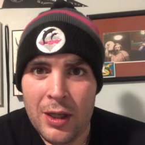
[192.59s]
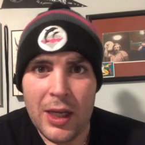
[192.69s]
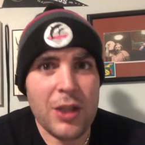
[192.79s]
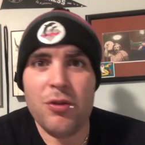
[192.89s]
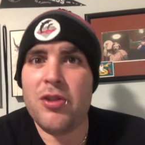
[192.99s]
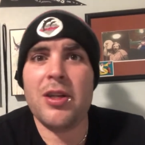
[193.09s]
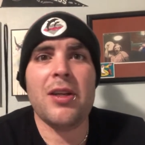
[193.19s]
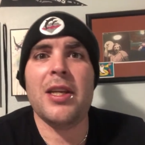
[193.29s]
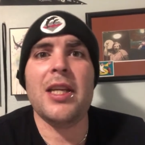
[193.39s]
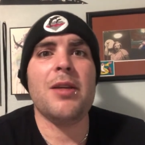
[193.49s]
And you
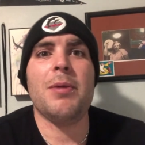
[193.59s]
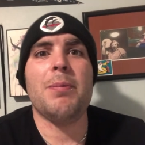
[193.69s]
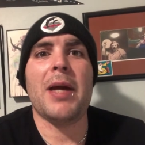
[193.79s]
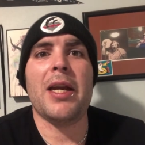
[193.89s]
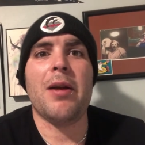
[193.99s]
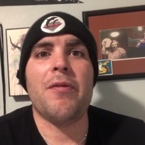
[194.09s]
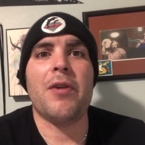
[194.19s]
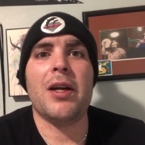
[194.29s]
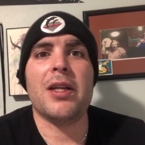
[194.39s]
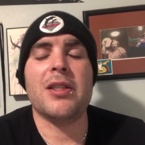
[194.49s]
shouldn't need to be paid up
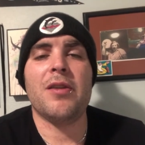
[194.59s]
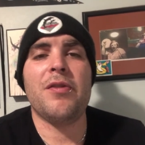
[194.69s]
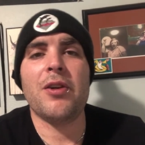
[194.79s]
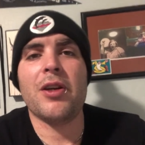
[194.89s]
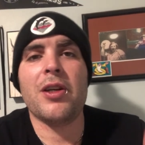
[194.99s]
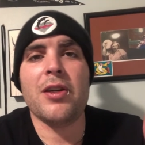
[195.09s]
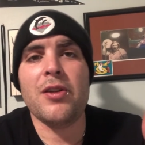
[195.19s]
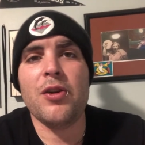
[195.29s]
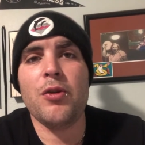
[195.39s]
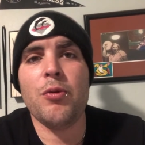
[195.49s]
front, because if you're gonna
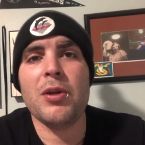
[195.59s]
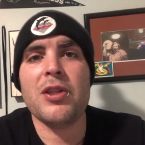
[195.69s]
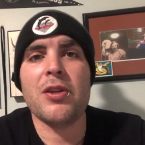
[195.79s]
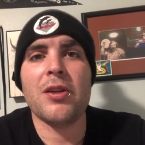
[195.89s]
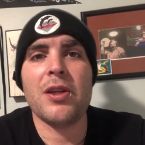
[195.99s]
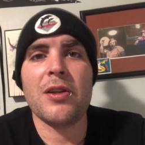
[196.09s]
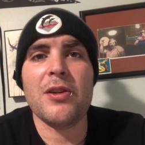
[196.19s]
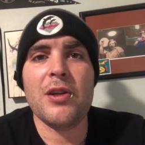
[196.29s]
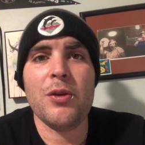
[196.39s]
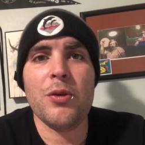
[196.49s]
do what you're gonna
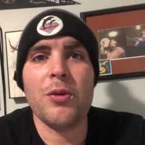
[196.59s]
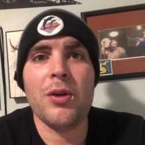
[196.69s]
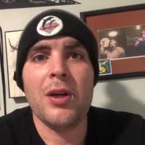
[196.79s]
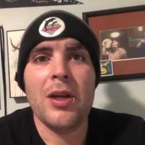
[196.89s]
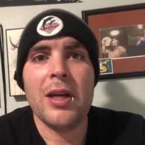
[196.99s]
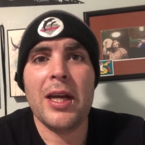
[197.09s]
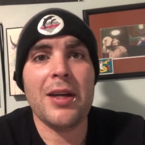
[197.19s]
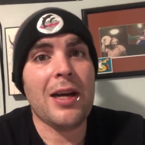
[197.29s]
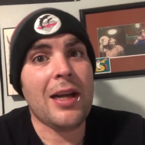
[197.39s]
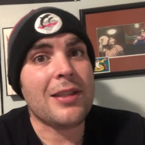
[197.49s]
do
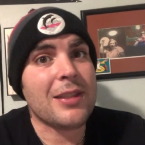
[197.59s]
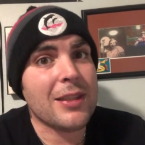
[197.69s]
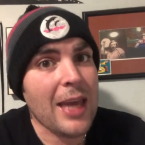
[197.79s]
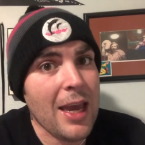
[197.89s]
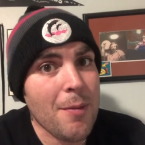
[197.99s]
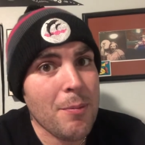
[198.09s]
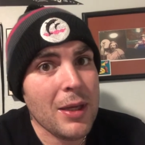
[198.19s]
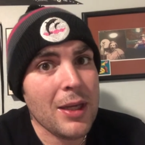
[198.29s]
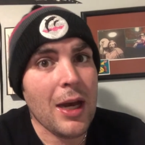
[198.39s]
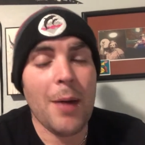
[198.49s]
and not scam
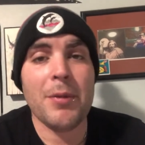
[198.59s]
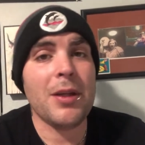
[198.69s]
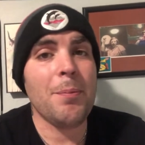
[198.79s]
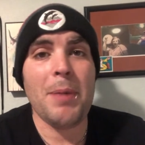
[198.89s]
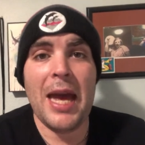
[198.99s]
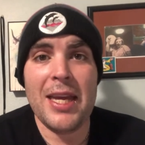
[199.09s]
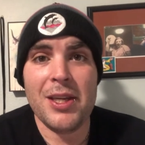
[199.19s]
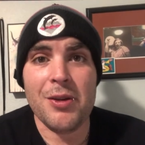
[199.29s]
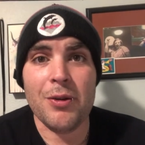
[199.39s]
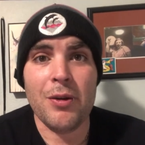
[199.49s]
me, I'm gonna pay
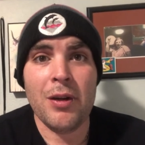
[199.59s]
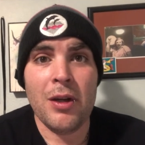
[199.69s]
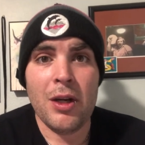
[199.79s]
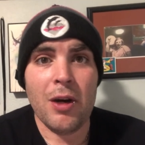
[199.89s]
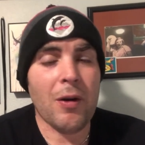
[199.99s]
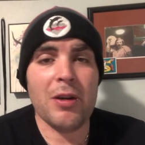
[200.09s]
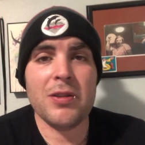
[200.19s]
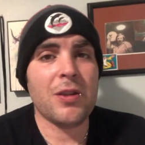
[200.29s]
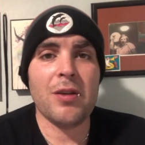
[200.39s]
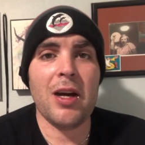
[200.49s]
you. Or
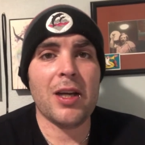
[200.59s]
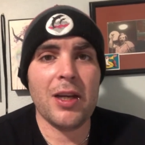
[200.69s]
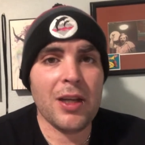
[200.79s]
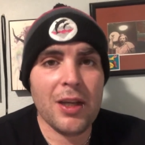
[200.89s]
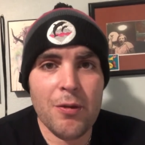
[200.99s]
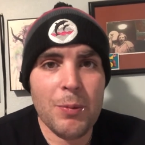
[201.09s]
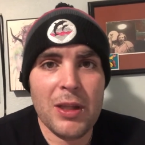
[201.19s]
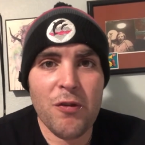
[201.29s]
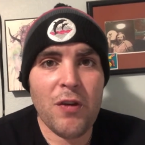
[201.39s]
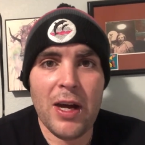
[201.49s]
else you're not gonna give me
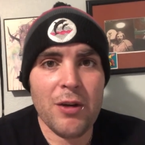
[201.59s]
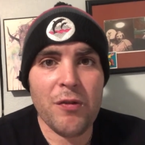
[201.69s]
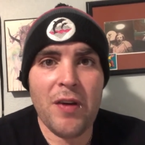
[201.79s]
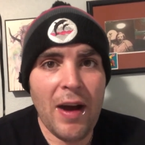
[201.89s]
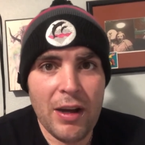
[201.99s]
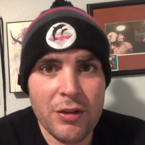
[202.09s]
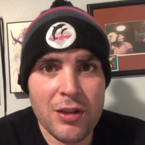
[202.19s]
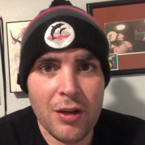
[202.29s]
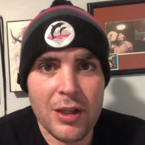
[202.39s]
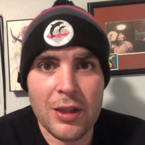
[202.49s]
the final files
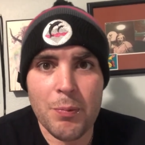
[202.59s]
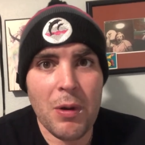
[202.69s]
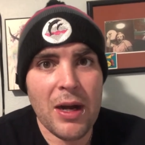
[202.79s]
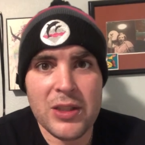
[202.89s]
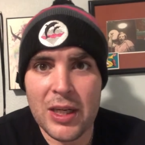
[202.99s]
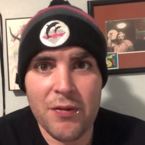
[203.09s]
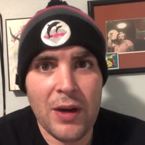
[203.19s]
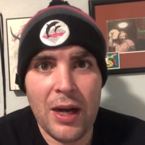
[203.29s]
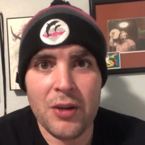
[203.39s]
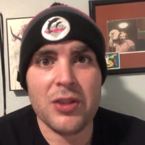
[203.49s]
on it, the project
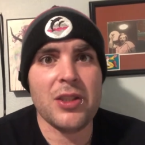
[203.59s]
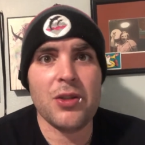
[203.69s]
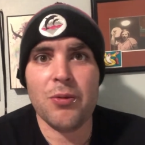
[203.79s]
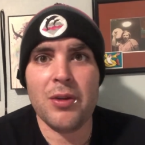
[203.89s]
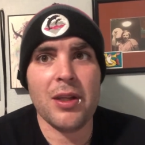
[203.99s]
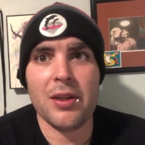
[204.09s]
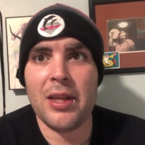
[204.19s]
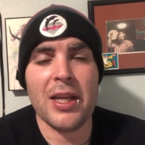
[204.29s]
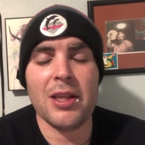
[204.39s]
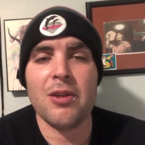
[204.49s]
files that you,
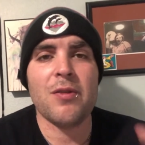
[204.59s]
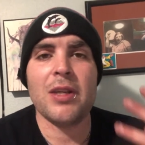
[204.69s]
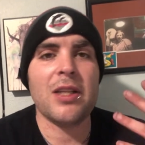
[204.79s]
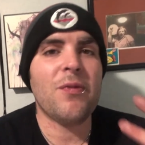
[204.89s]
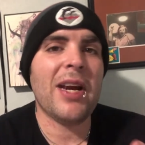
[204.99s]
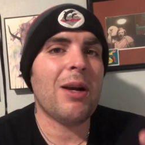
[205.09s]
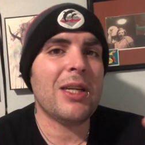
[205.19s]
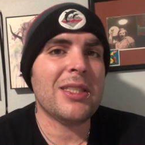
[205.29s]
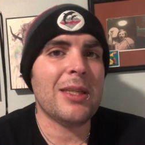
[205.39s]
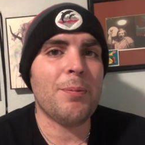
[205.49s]
like, there's, it's
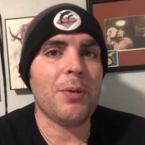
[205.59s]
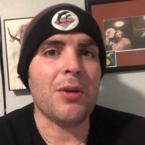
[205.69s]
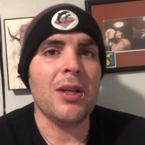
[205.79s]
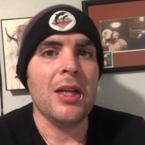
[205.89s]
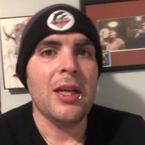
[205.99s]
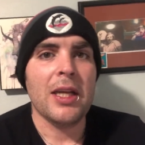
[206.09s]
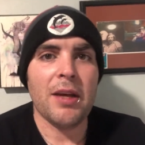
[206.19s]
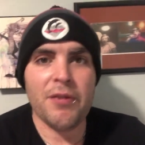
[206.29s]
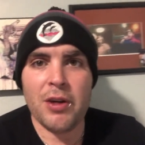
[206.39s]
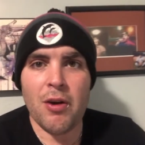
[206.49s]
very simple.
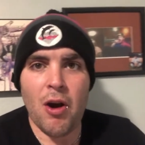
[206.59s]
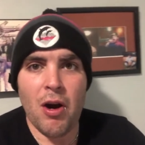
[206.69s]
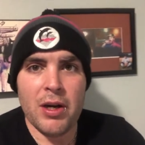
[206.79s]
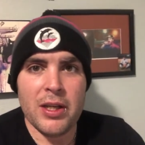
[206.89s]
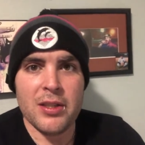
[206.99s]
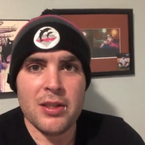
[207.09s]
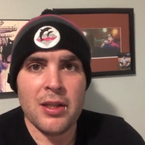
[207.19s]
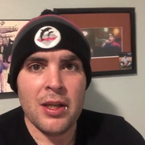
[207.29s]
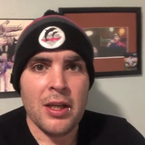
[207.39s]
If you're an artist,